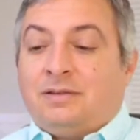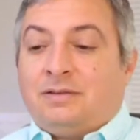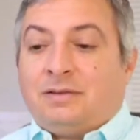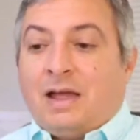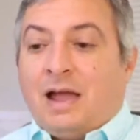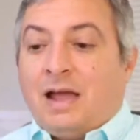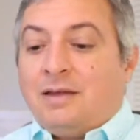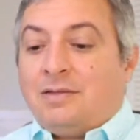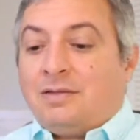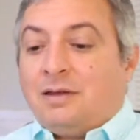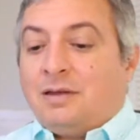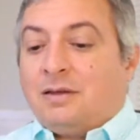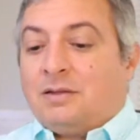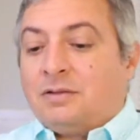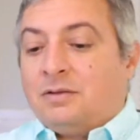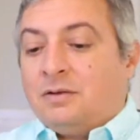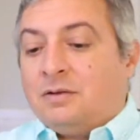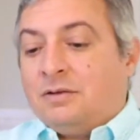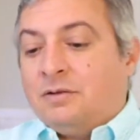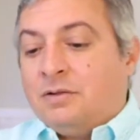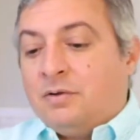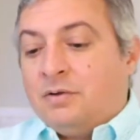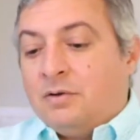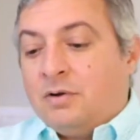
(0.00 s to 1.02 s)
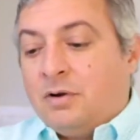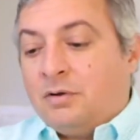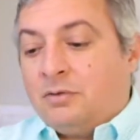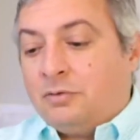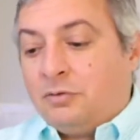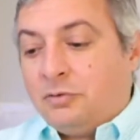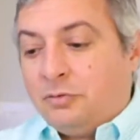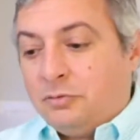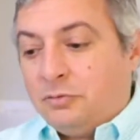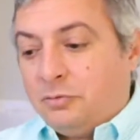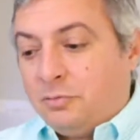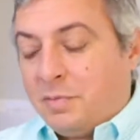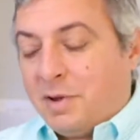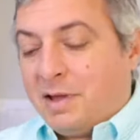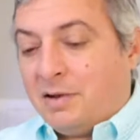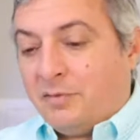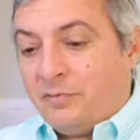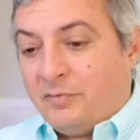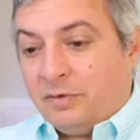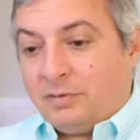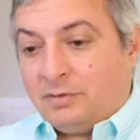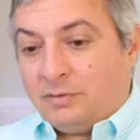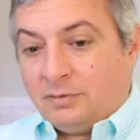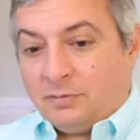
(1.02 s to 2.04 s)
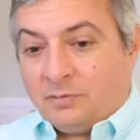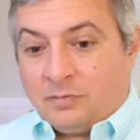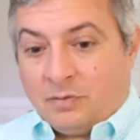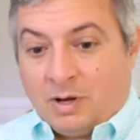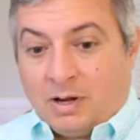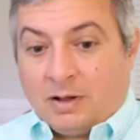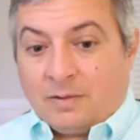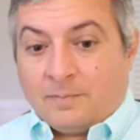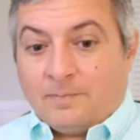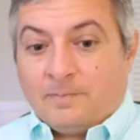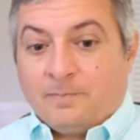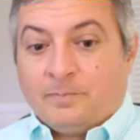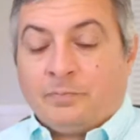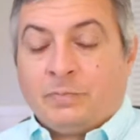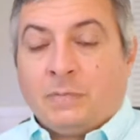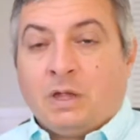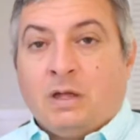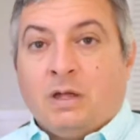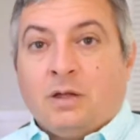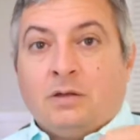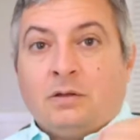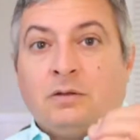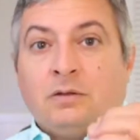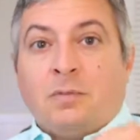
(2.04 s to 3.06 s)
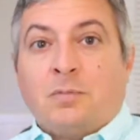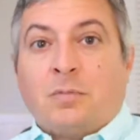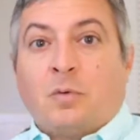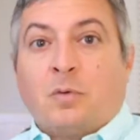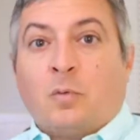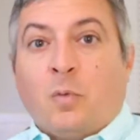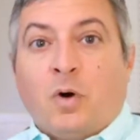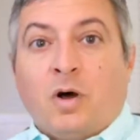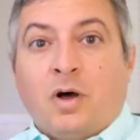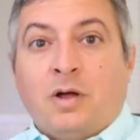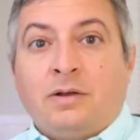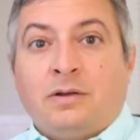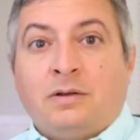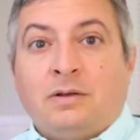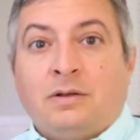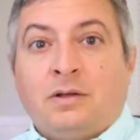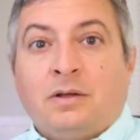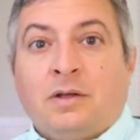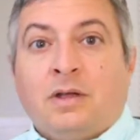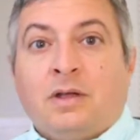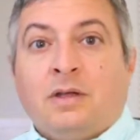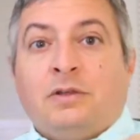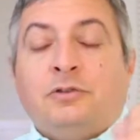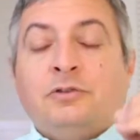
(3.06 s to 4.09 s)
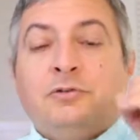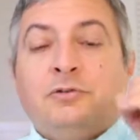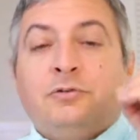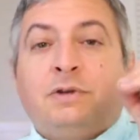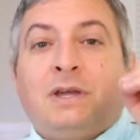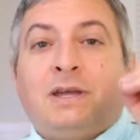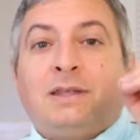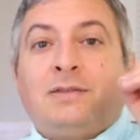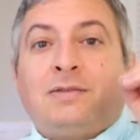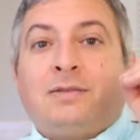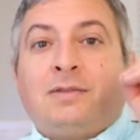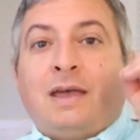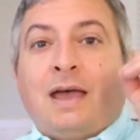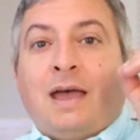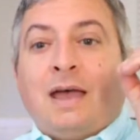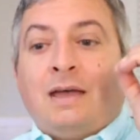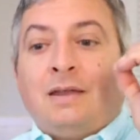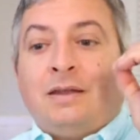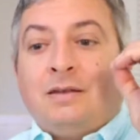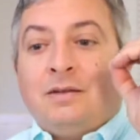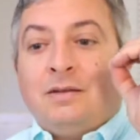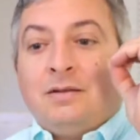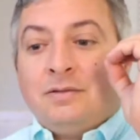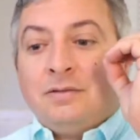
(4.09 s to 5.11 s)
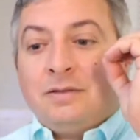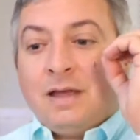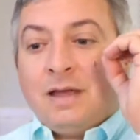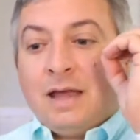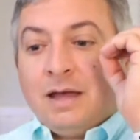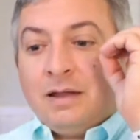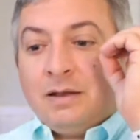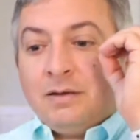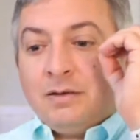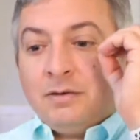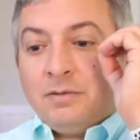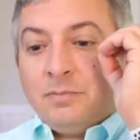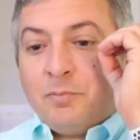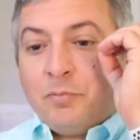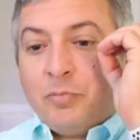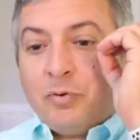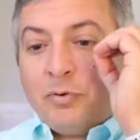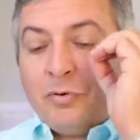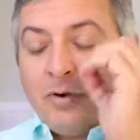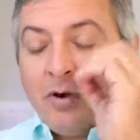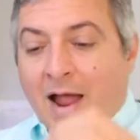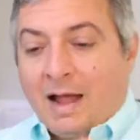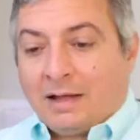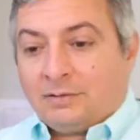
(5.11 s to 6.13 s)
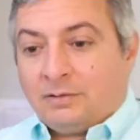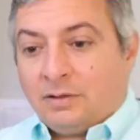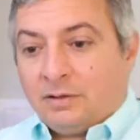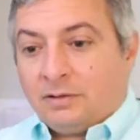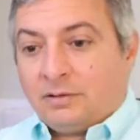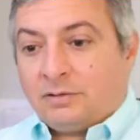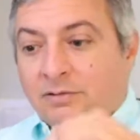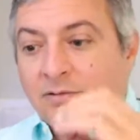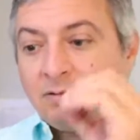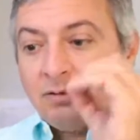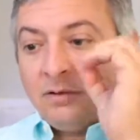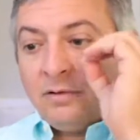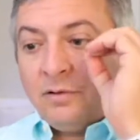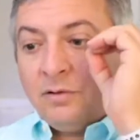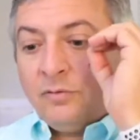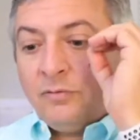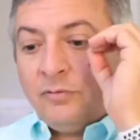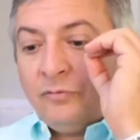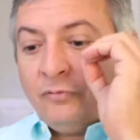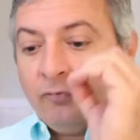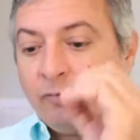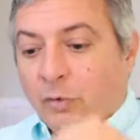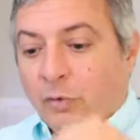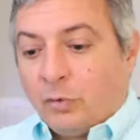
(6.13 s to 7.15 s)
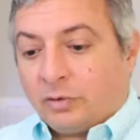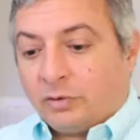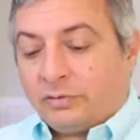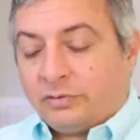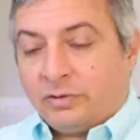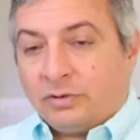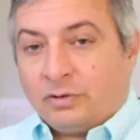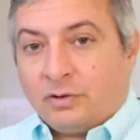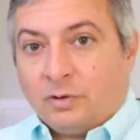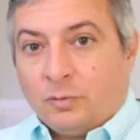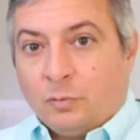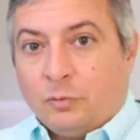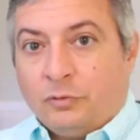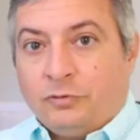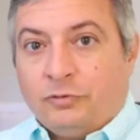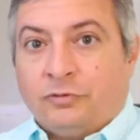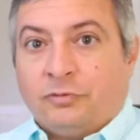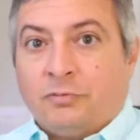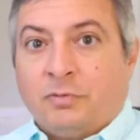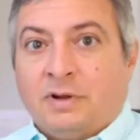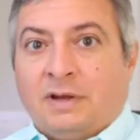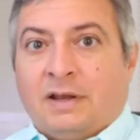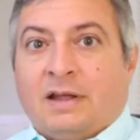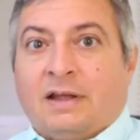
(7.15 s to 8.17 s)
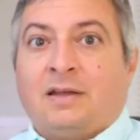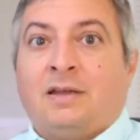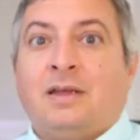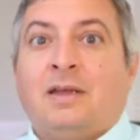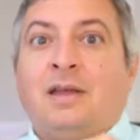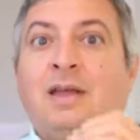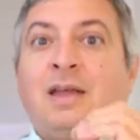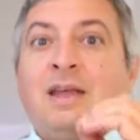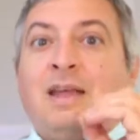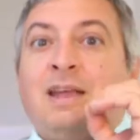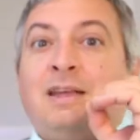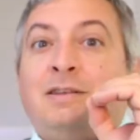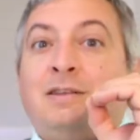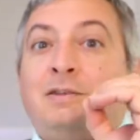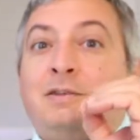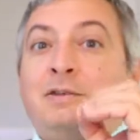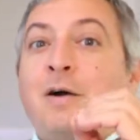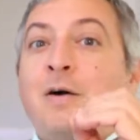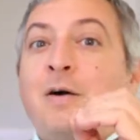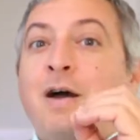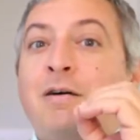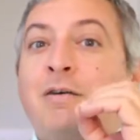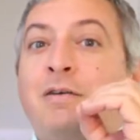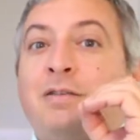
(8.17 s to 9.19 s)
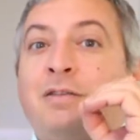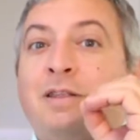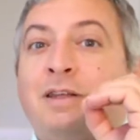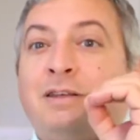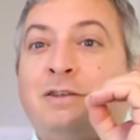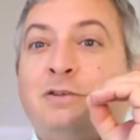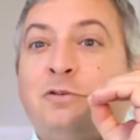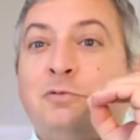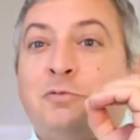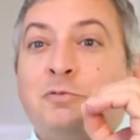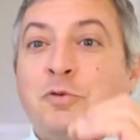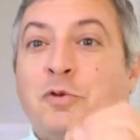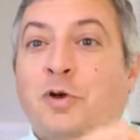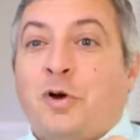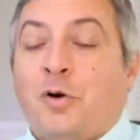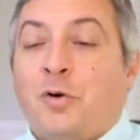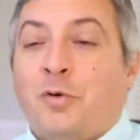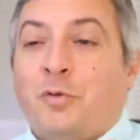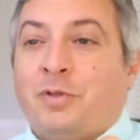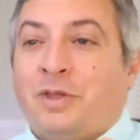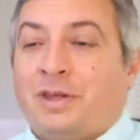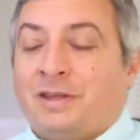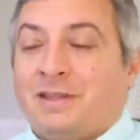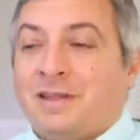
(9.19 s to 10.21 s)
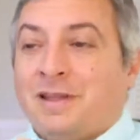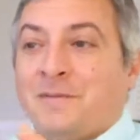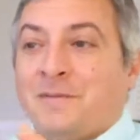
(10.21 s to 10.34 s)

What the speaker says: I think there are two benefits of reading. Number one, you get that practice focusing on what you're reading. And you know how you know